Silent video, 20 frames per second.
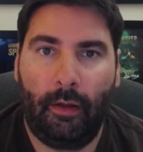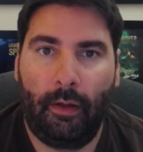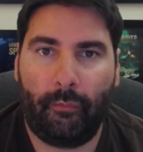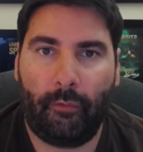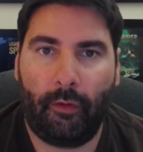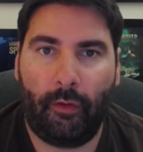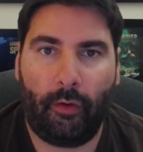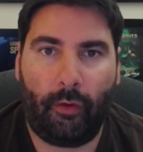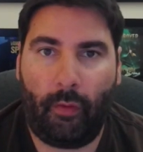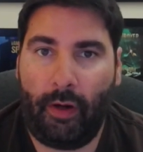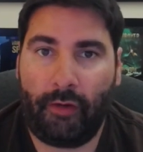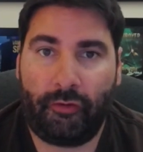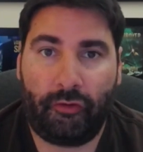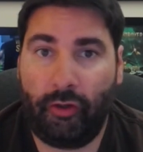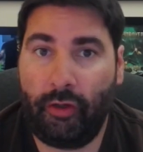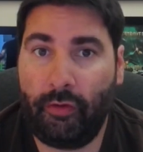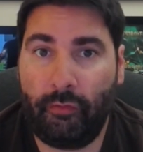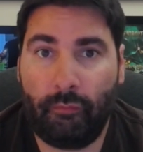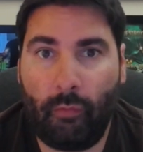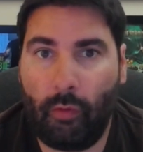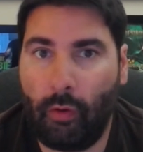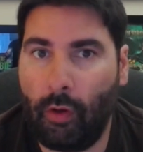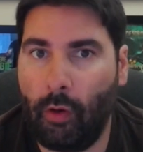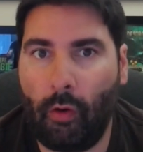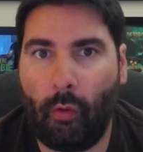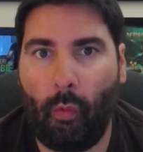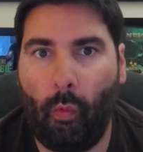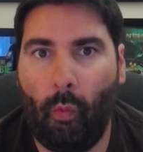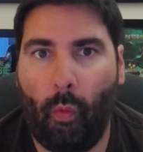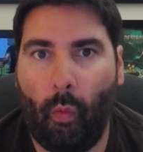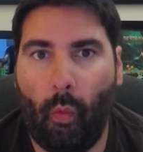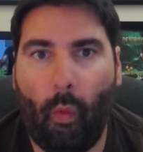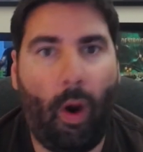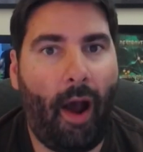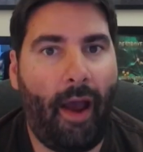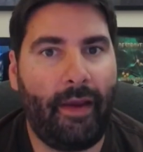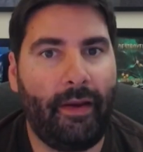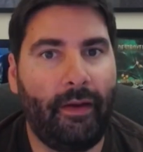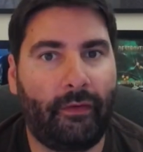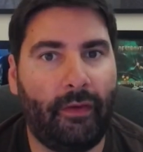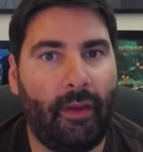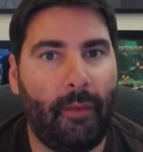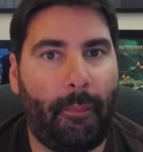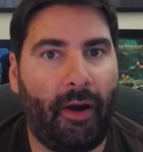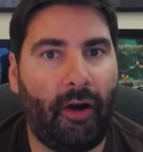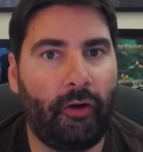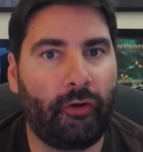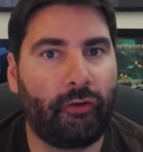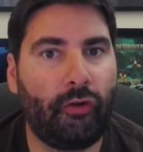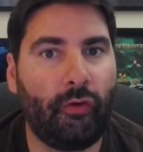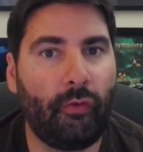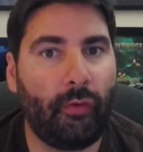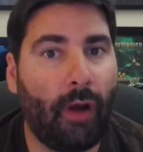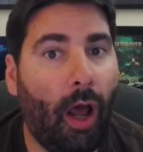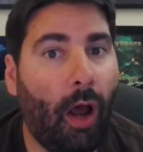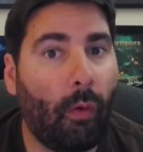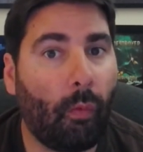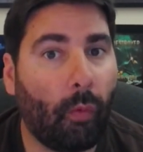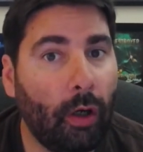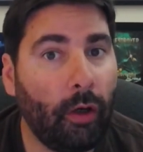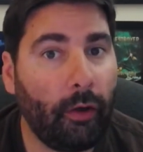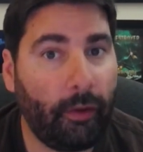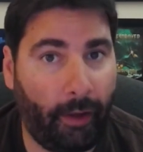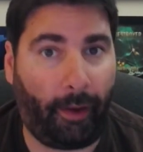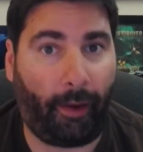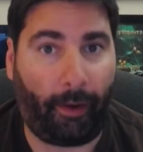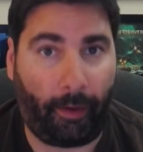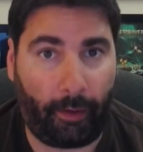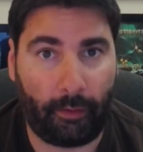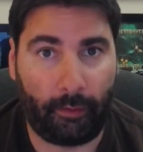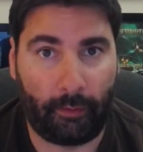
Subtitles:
The question, why is the parachute not working,